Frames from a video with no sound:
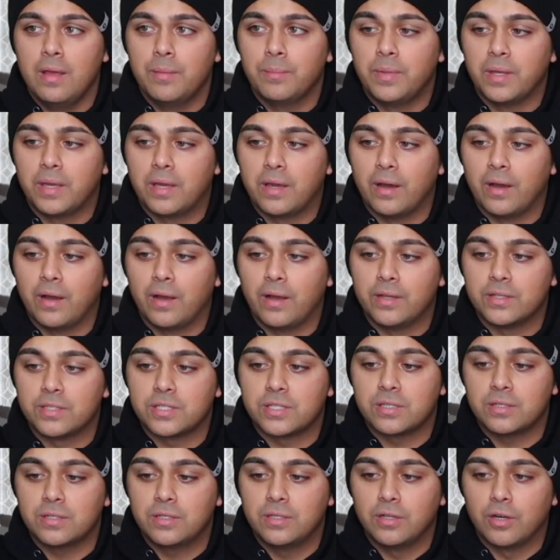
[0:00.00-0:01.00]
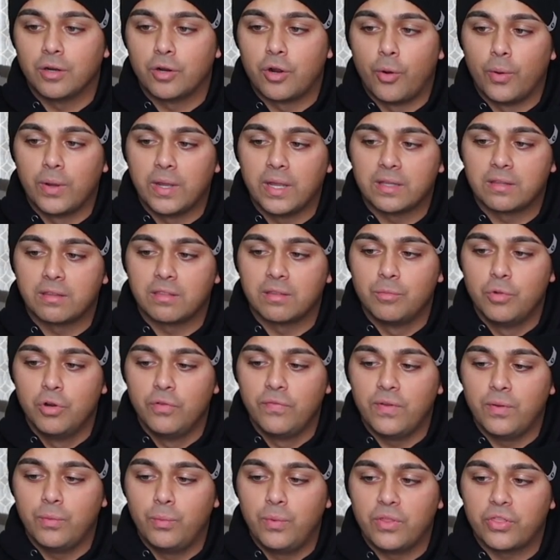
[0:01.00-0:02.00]
because, you know, going into the
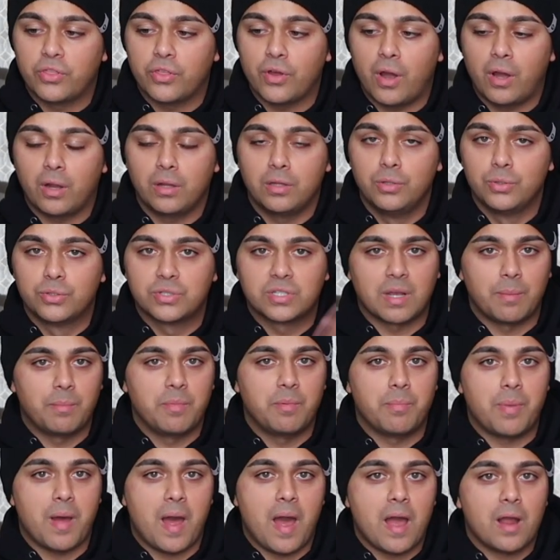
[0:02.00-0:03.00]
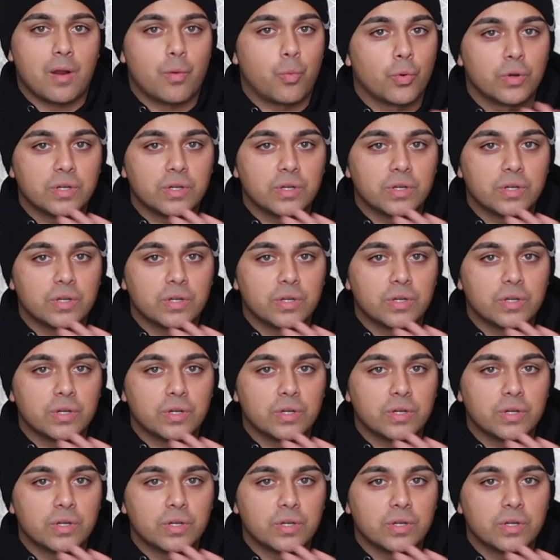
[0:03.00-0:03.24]
movie, we thought Luke's coming back.